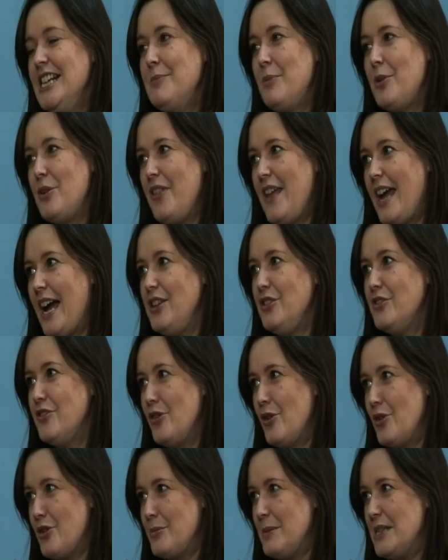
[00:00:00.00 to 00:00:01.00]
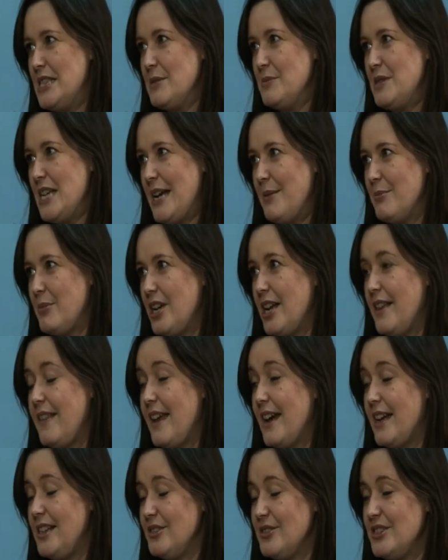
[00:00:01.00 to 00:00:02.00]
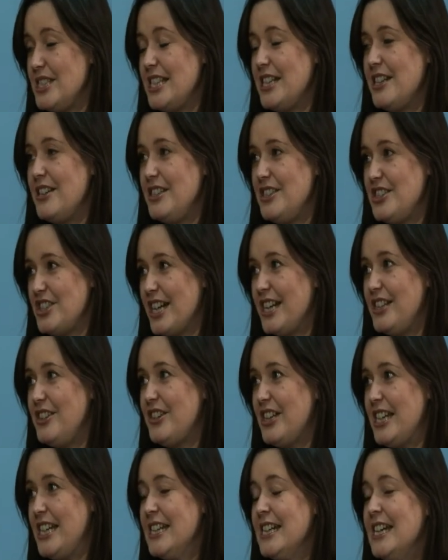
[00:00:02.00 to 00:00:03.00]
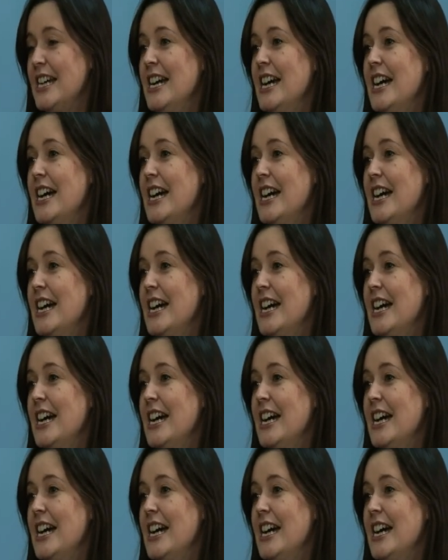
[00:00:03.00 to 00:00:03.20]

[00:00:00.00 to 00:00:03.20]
both the annual forum in September and the annual dinner in January.